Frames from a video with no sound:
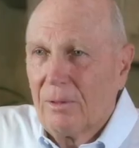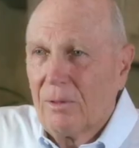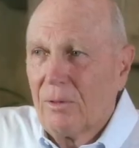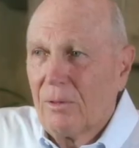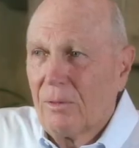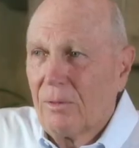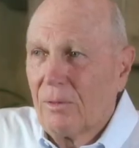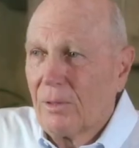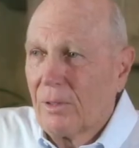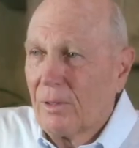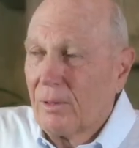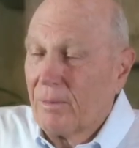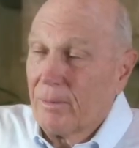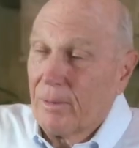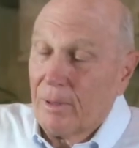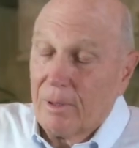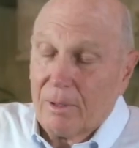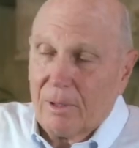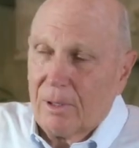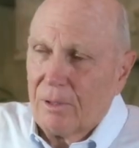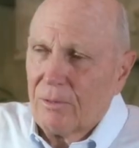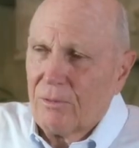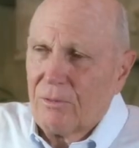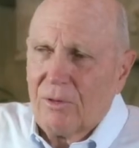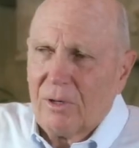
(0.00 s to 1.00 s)
to the
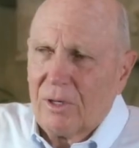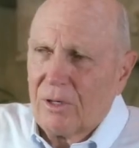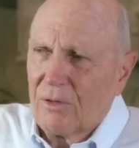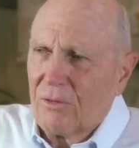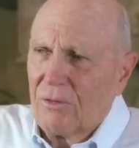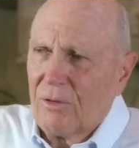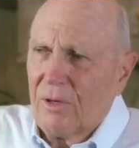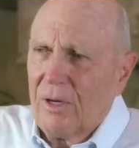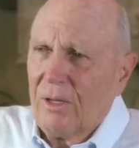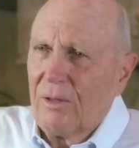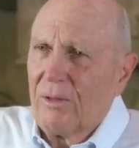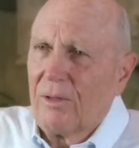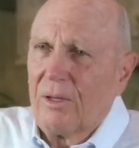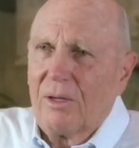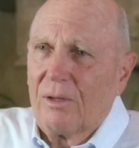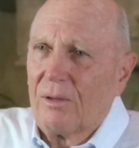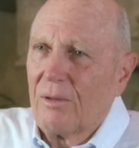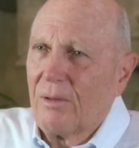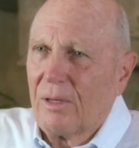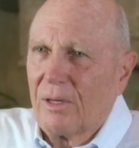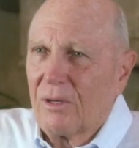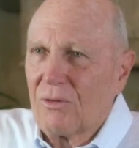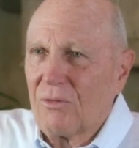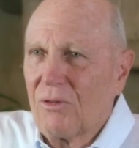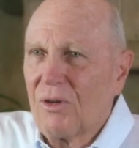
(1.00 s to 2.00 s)
extent
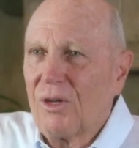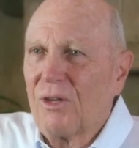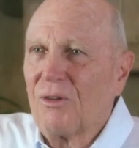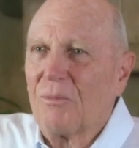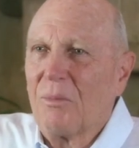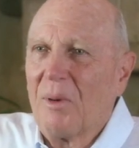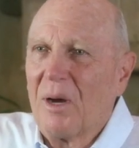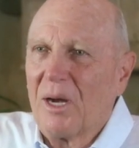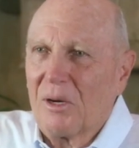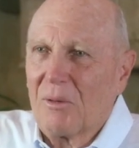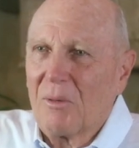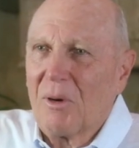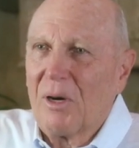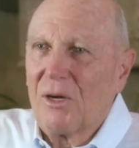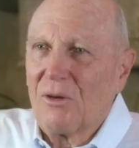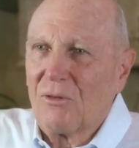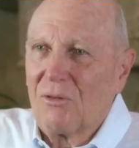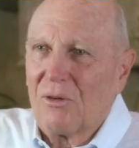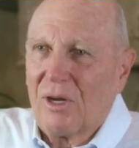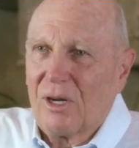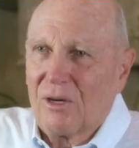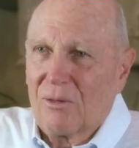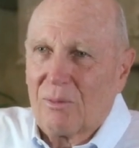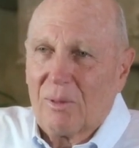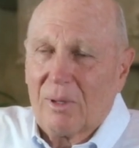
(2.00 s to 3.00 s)
that exceeds my
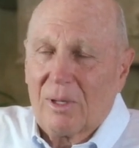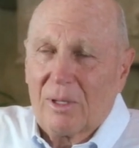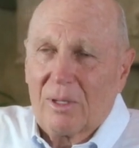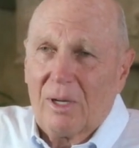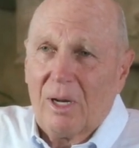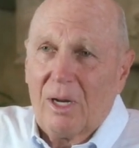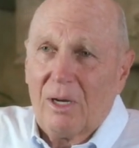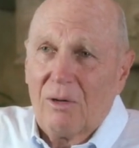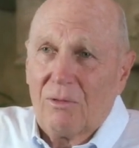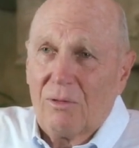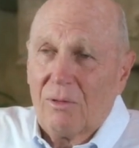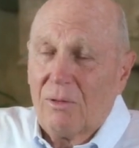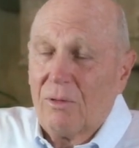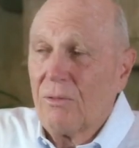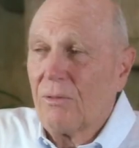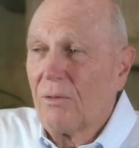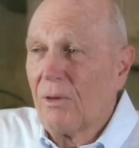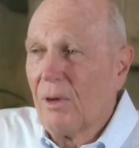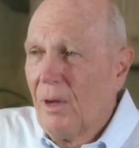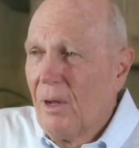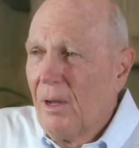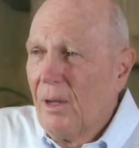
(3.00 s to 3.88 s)
greatest expectations.